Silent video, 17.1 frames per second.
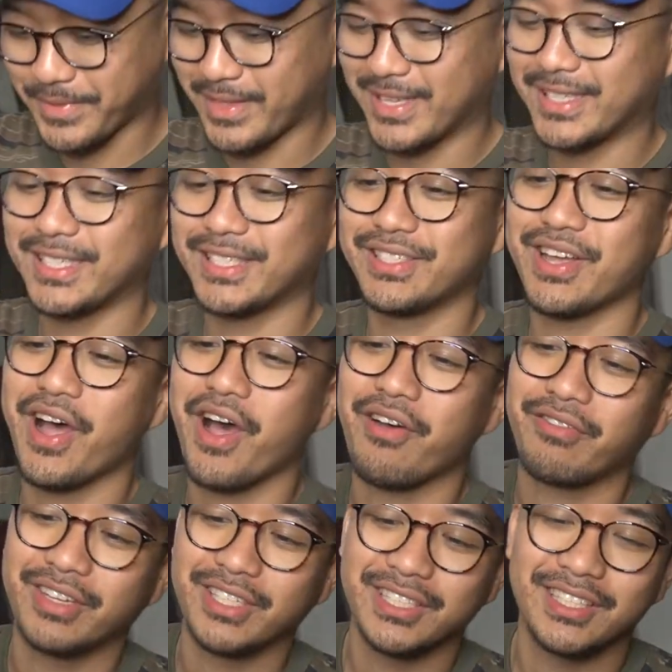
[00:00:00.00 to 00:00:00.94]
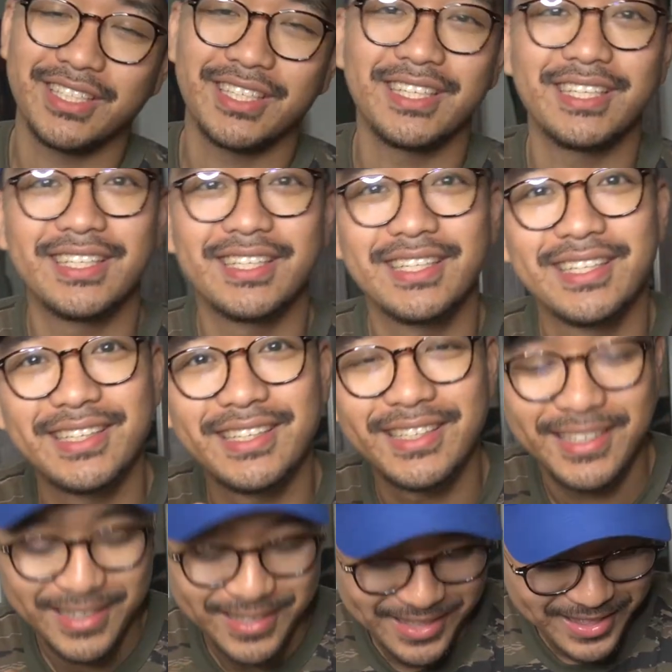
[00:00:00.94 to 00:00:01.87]
This is obviously
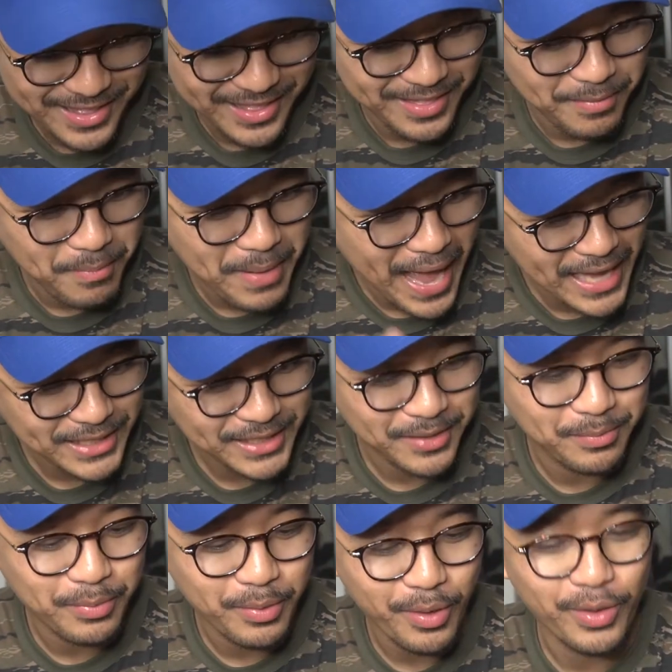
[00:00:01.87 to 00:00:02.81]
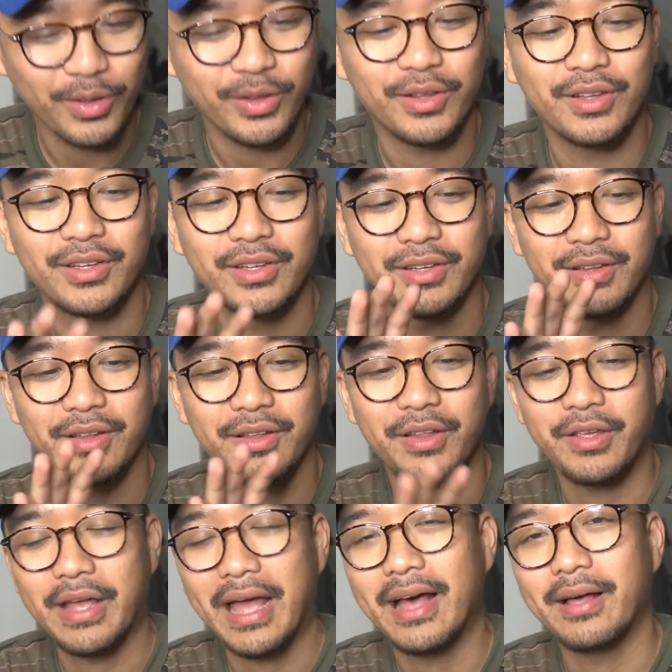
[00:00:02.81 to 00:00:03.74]
the basketball,
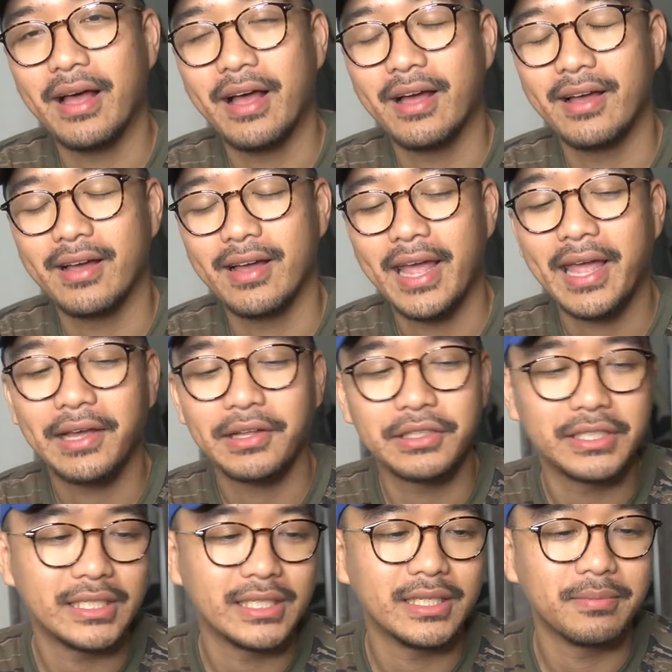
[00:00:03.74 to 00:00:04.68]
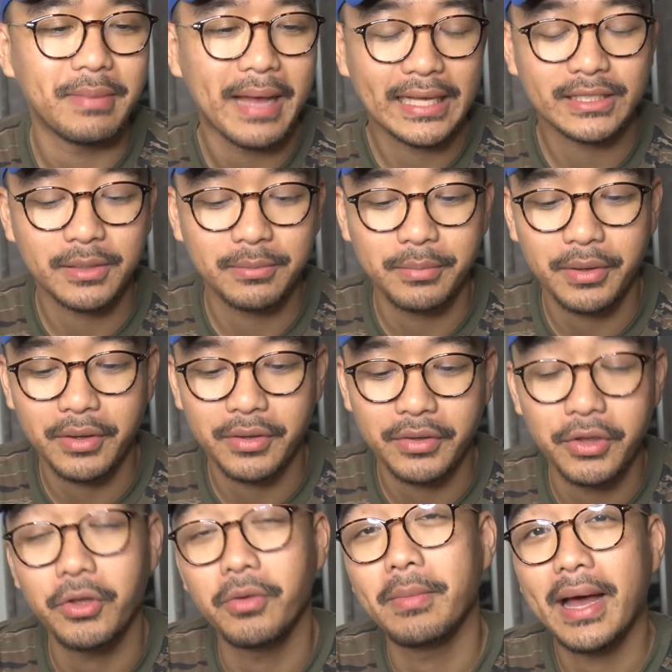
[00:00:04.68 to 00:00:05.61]
uh, uh ALD basketball
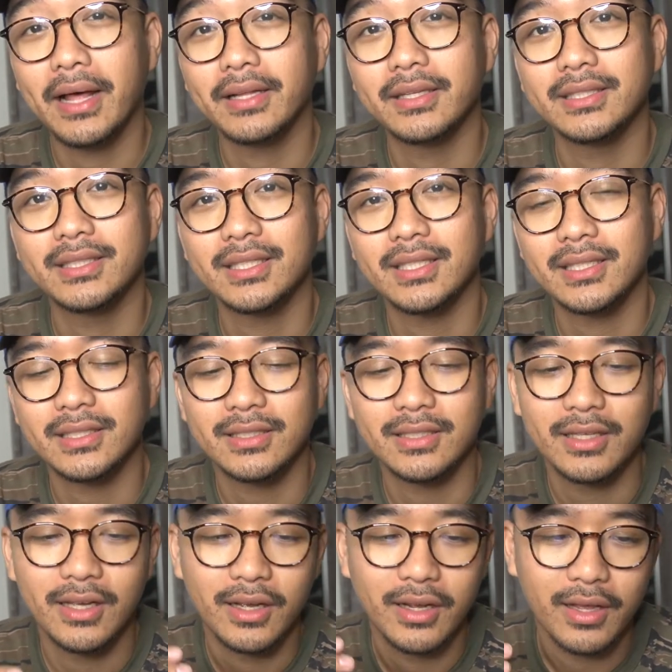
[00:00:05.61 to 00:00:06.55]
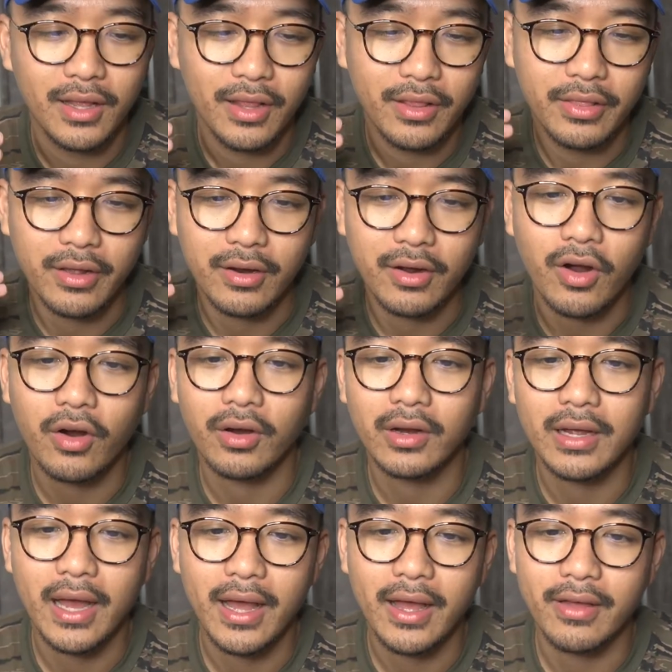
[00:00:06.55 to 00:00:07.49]
New Balances, their
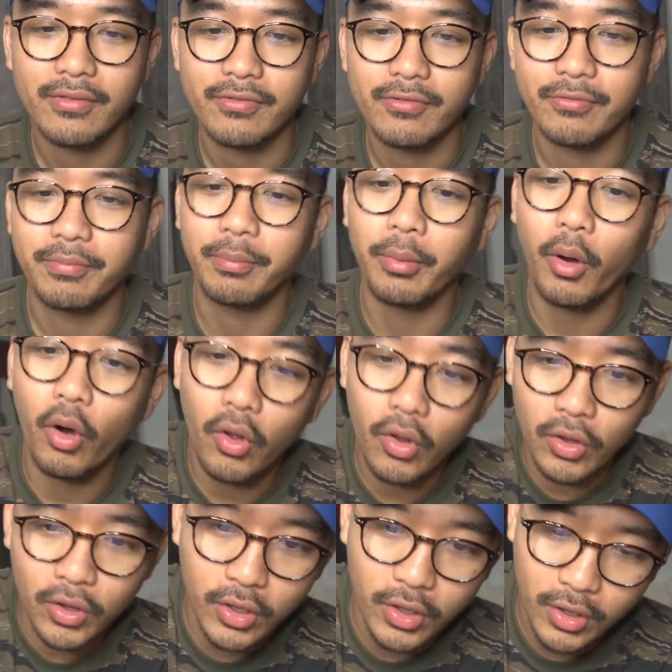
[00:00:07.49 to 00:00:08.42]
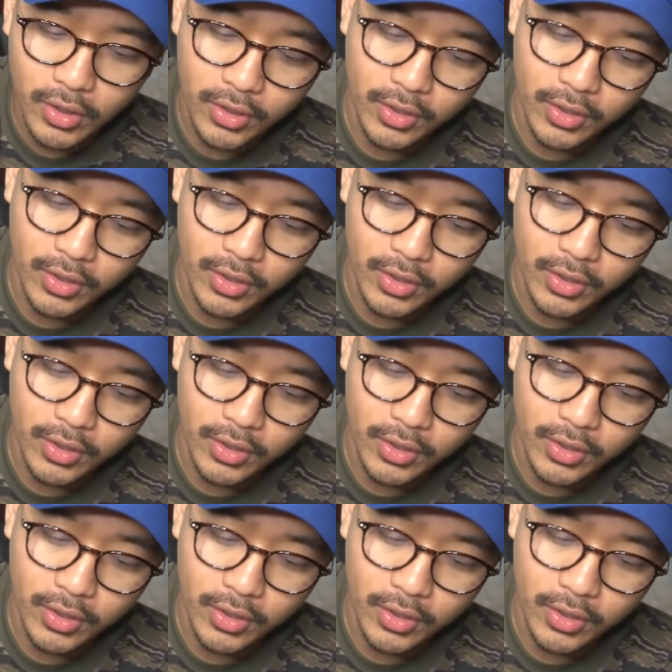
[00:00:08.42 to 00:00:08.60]
archive pull,